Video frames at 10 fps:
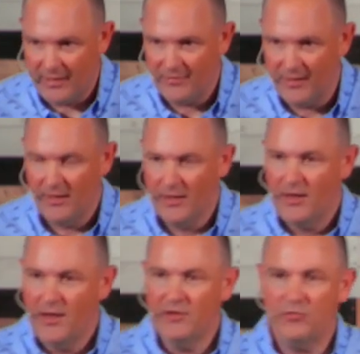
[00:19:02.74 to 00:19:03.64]
latte
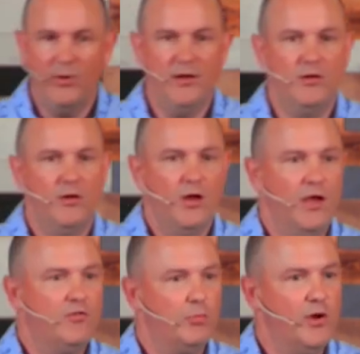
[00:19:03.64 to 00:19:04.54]
it's when
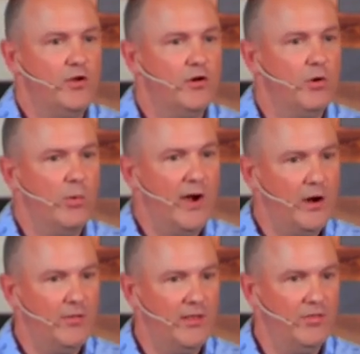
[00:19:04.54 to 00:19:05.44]
it's when you're
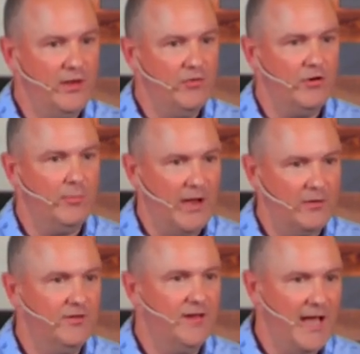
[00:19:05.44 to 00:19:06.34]
aware that things are
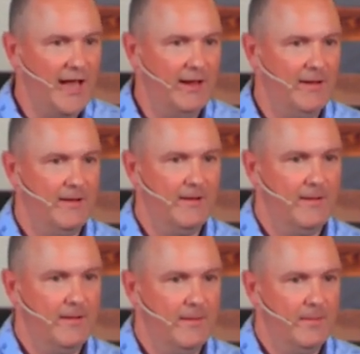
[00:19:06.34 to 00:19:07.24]
about to die
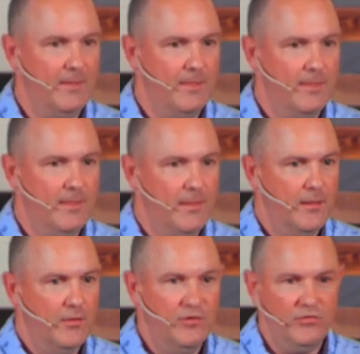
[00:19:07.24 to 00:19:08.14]

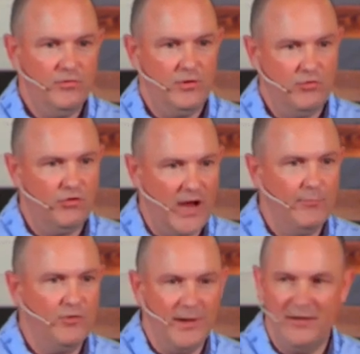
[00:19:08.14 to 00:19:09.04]
this this
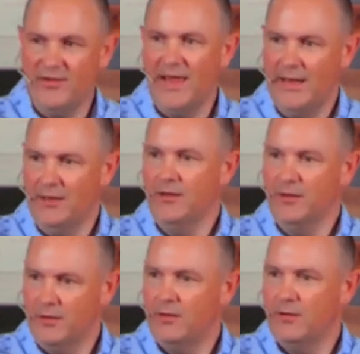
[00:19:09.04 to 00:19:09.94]
job's about to end
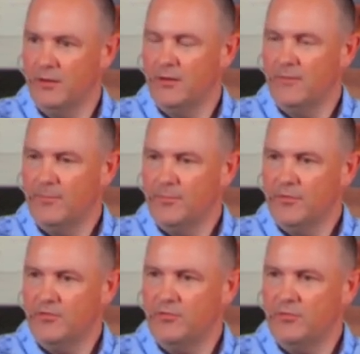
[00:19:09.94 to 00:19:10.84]

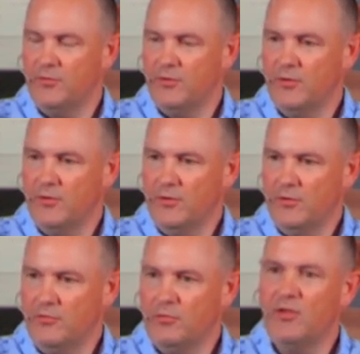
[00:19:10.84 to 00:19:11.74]
this
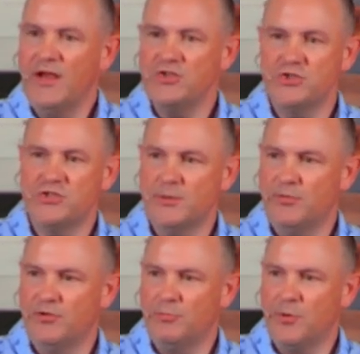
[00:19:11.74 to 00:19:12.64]
this relationship
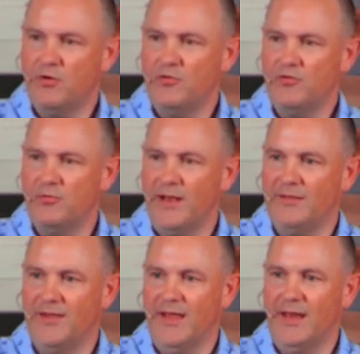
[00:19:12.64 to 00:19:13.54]
with this person's
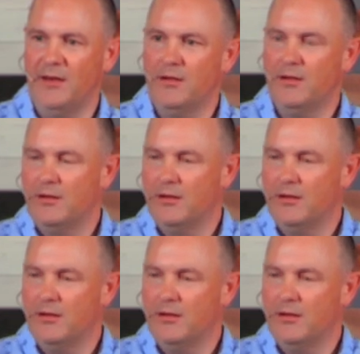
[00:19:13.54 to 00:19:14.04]
about to end